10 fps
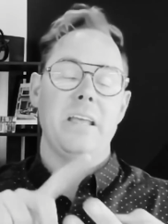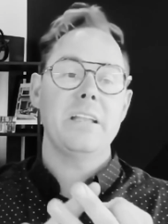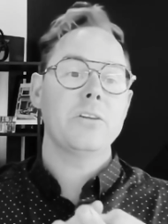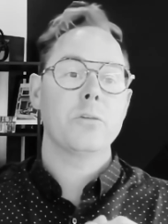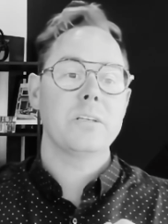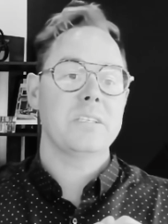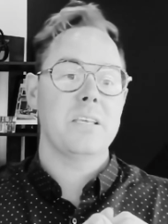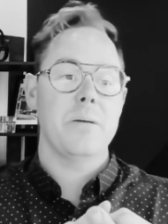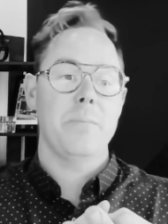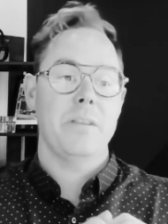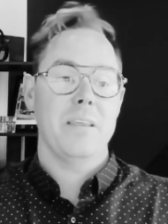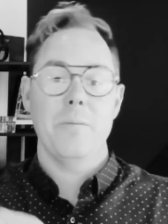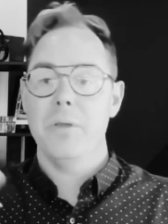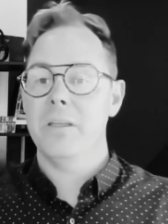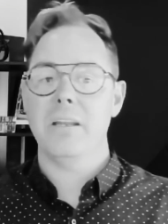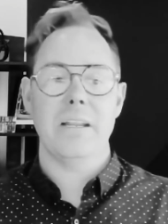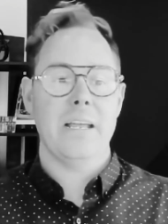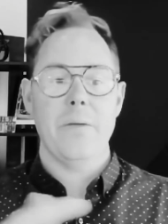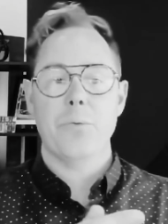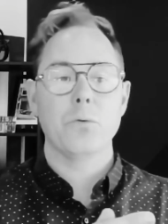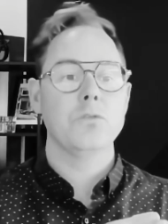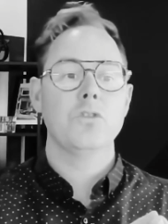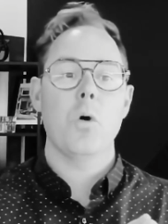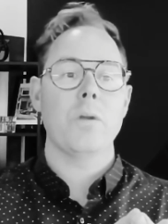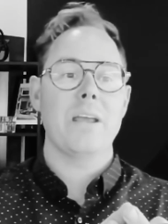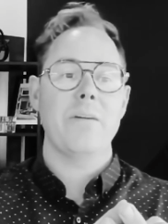increase the, the ability to get through zoning